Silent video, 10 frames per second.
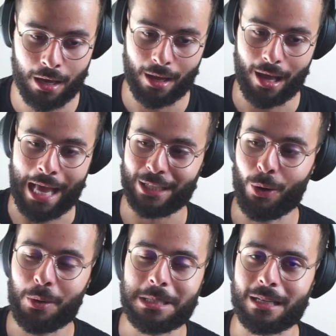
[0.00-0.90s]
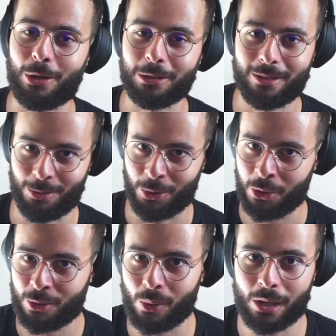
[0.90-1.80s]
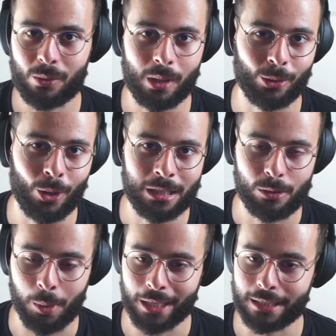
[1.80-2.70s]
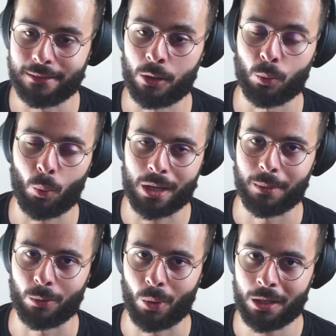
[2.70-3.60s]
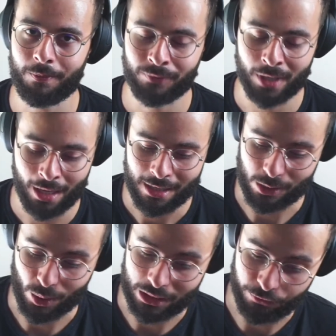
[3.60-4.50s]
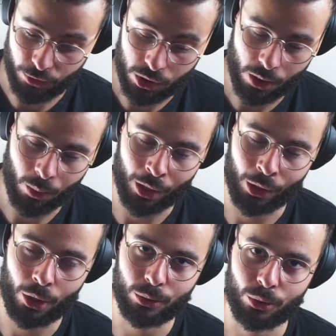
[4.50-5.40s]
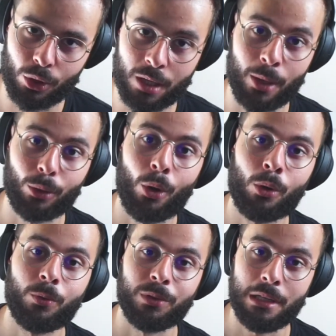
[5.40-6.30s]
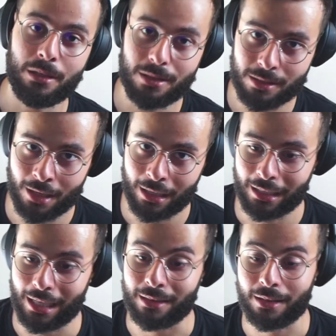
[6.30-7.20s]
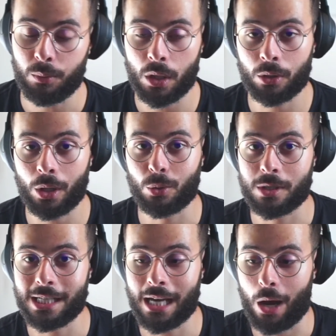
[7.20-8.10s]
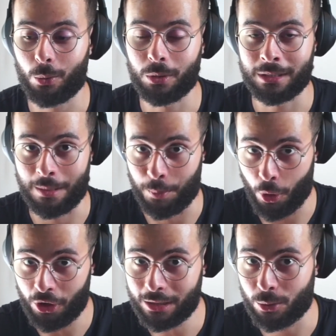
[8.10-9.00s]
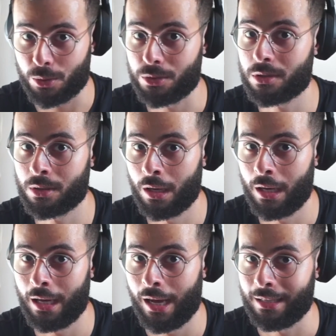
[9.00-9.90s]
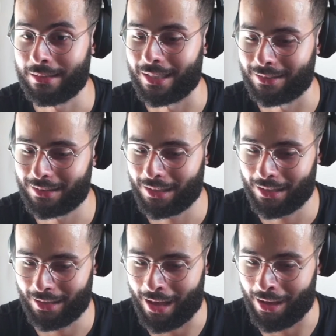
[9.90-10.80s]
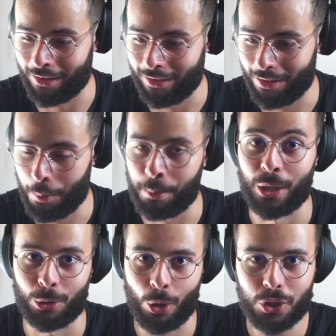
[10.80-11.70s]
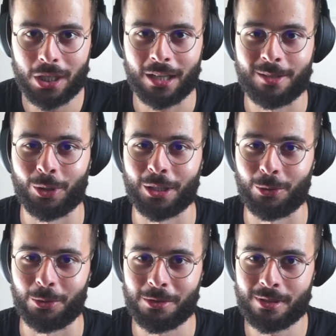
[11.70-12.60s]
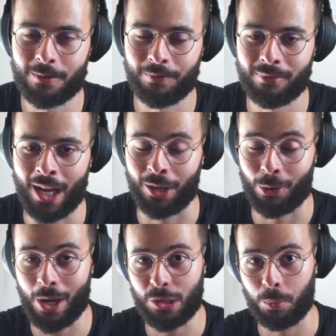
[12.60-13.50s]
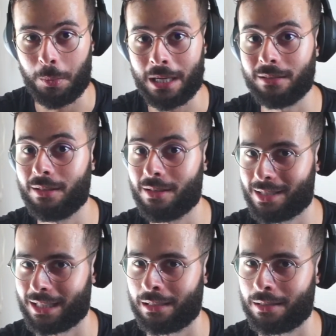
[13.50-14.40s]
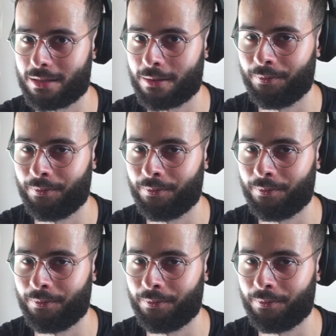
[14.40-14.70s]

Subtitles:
I know it's a lot, don't worry, we are going to break it down one by one. So in the future, we are going to talk about all of these, and then we are going to see how the molecules that are biological molecules are going to build cells.